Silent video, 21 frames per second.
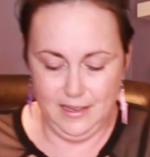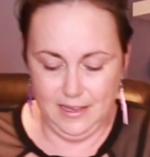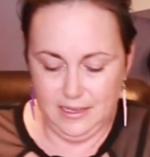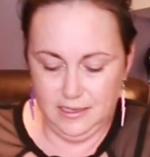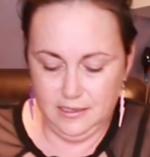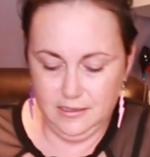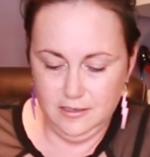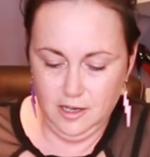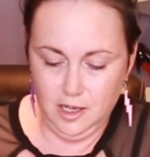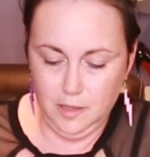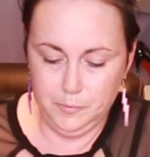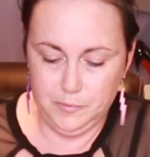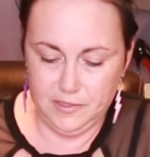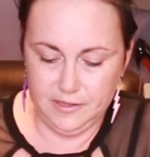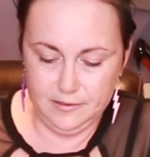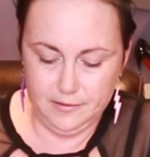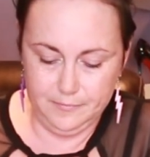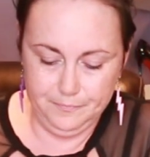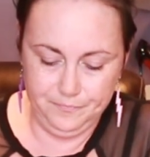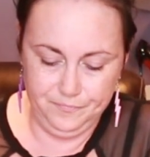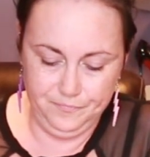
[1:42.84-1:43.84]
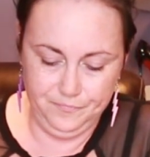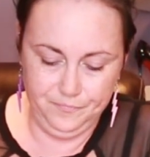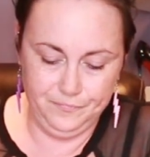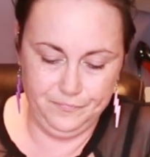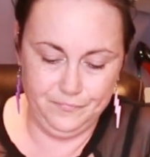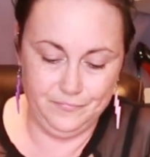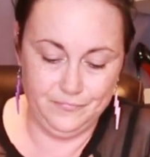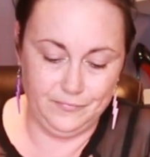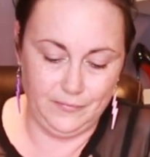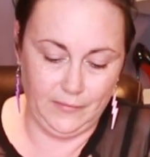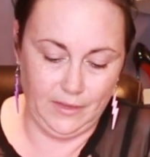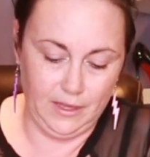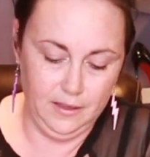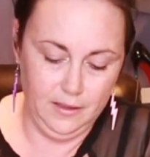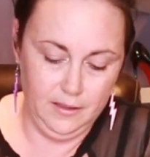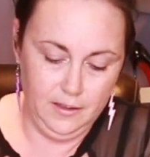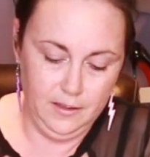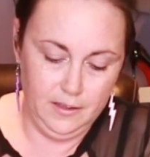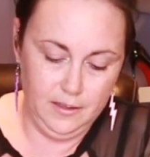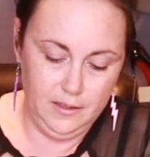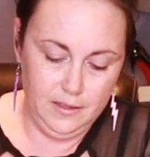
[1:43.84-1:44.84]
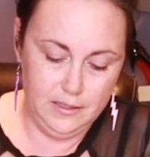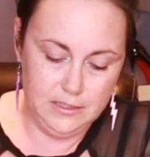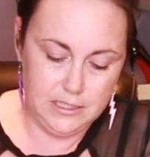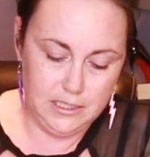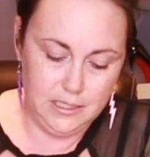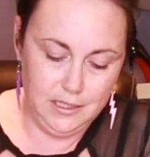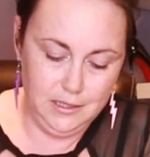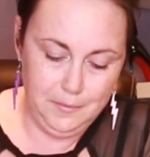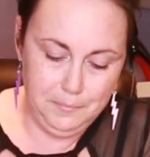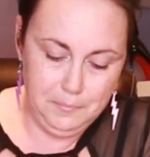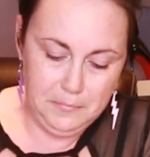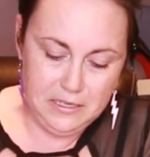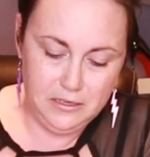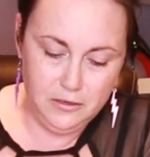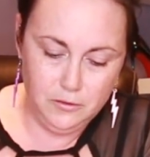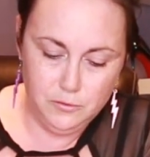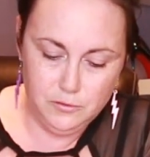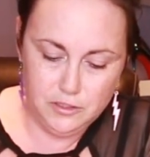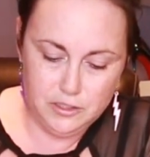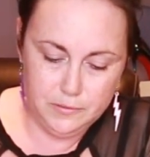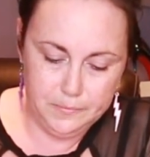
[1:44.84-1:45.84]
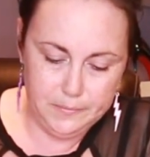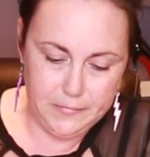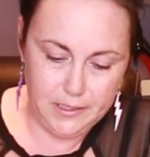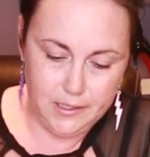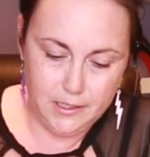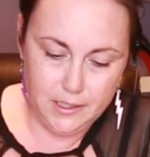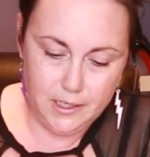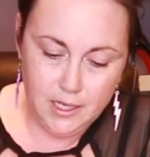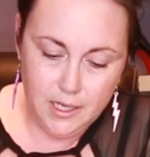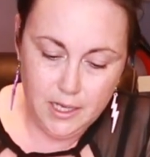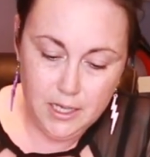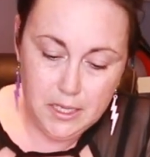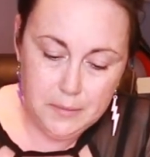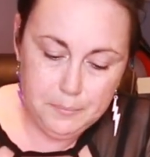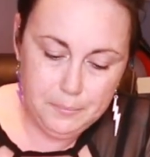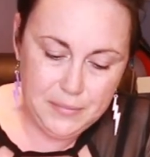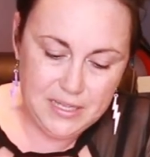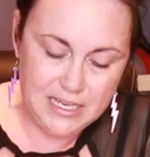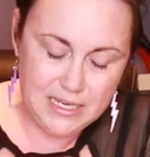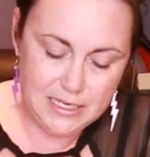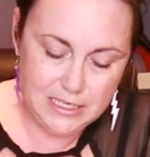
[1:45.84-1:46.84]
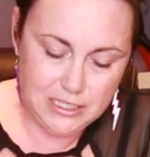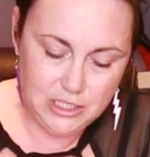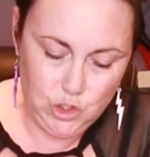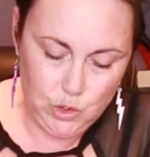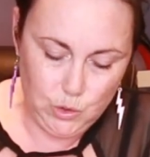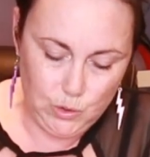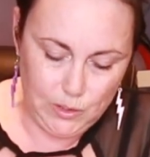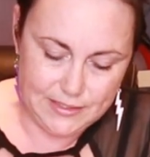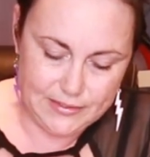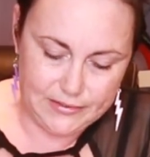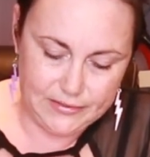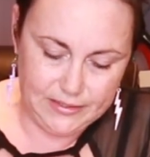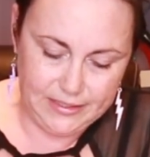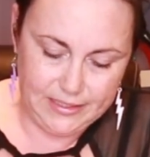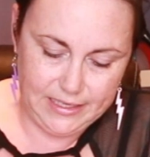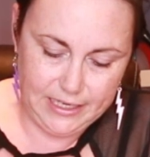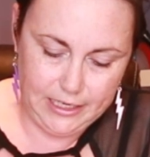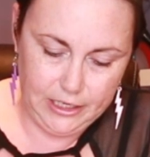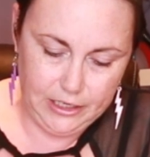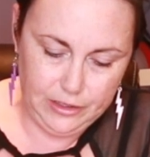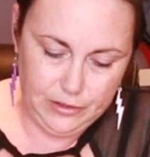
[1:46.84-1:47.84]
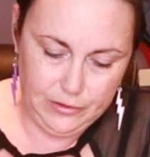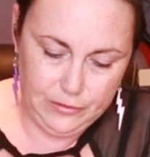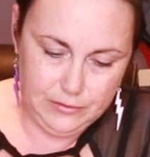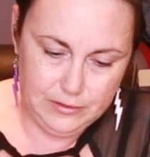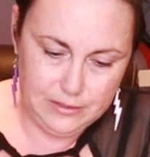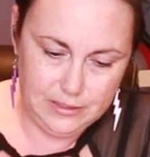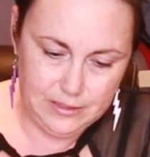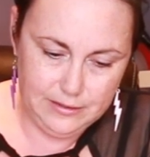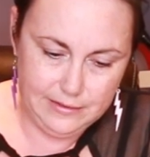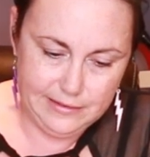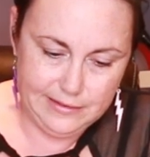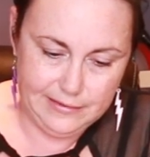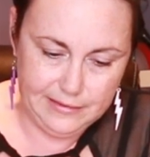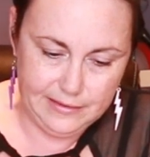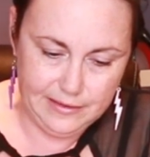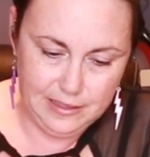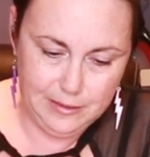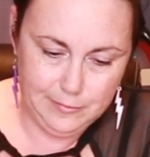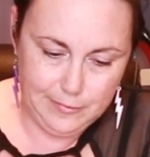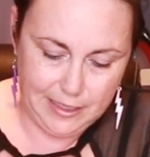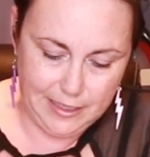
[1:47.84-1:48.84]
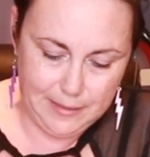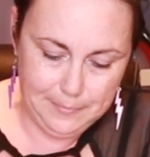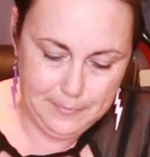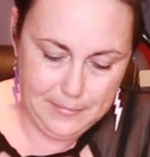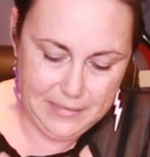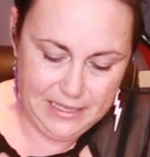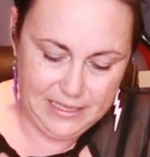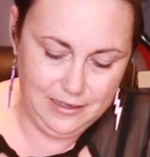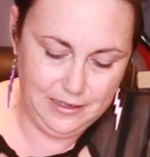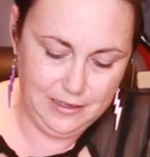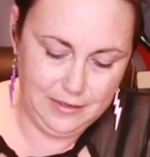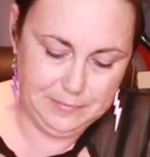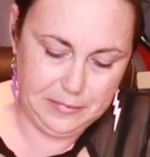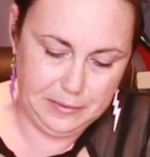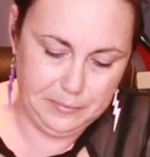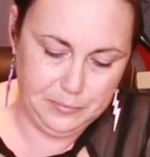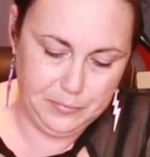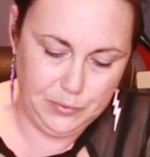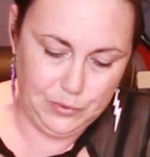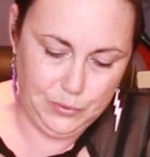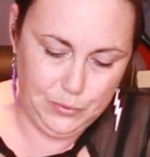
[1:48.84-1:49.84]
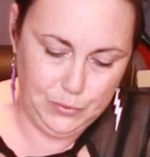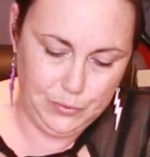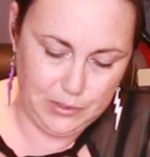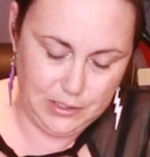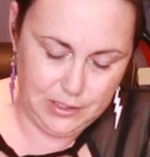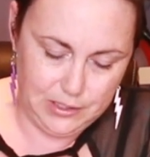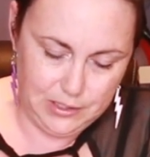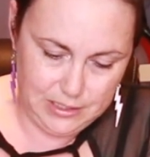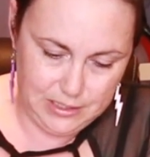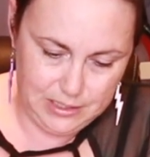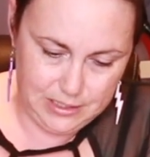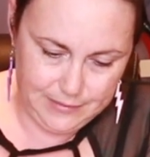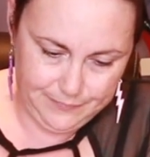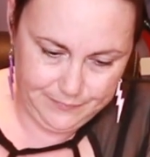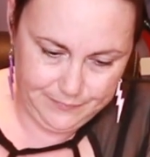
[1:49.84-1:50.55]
and copy them. So let me go to my Pinterest account and see my makeup board.